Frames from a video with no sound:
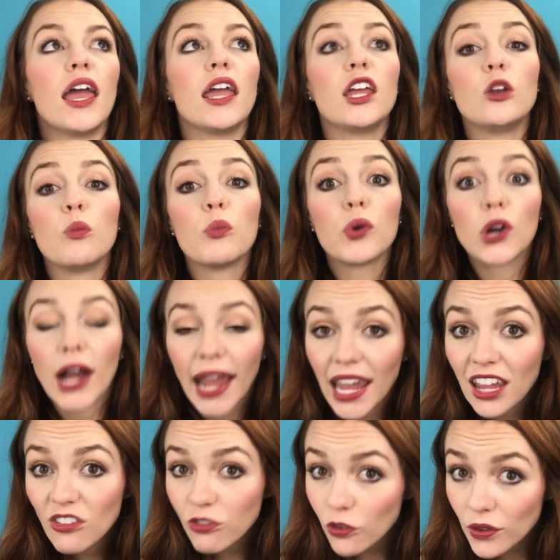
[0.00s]
in
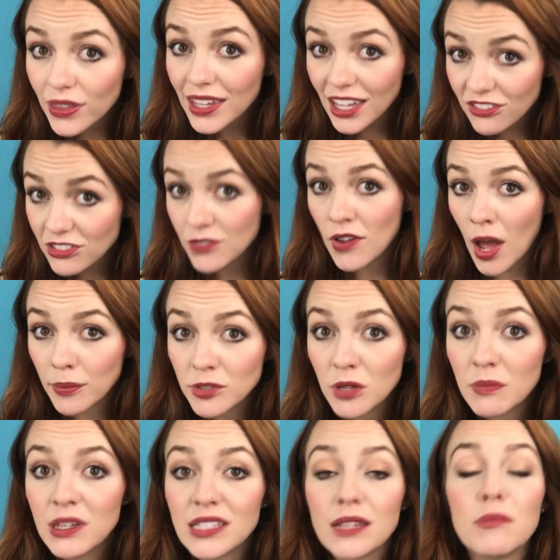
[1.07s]
praying for the gift of
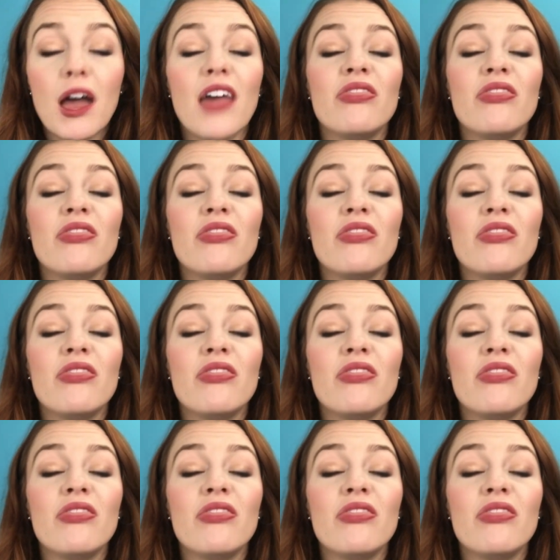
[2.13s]
optimism,